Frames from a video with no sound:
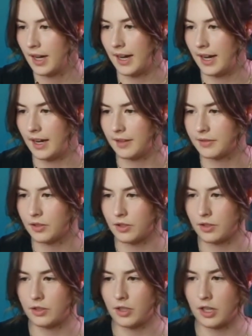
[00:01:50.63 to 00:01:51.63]
After the
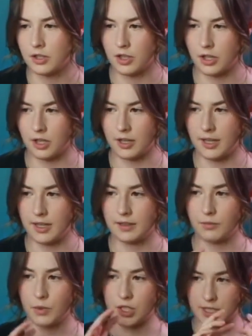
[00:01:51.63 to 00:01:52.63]
structure,
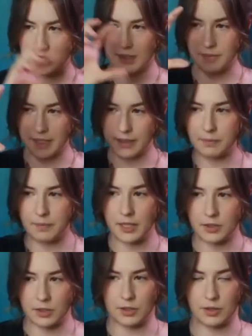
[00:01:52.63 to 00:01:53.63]
which is the big
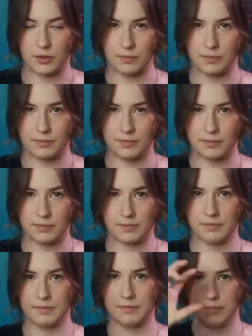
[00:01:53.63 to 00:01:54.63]
picture
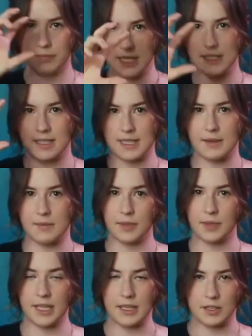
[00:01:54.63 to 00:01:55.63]
pieces in
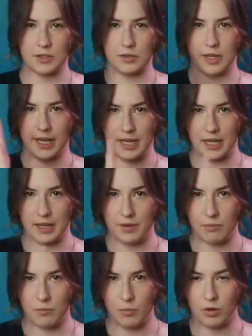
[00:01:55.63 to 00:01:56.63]
place, you get
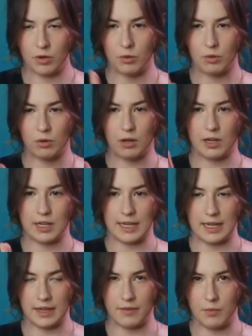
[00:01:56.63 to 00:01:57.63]
even more ordered
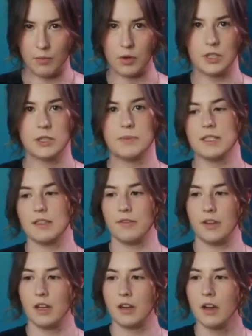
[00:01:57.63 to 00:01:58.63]
and even more
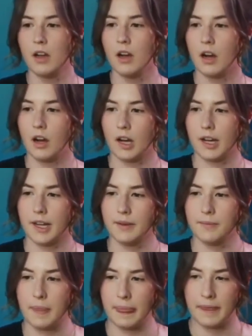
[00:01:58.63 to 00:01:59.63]
specific
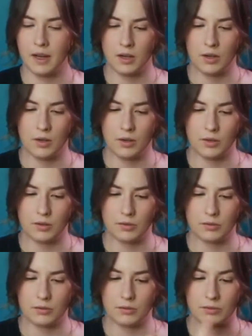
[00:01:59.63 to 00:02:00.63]
on
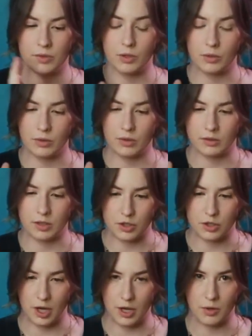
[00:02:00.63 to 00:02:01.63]
the
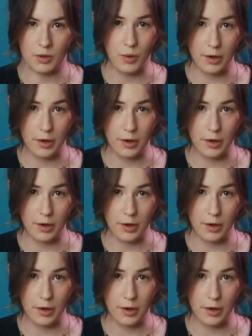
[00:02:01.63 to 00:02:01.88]
genre.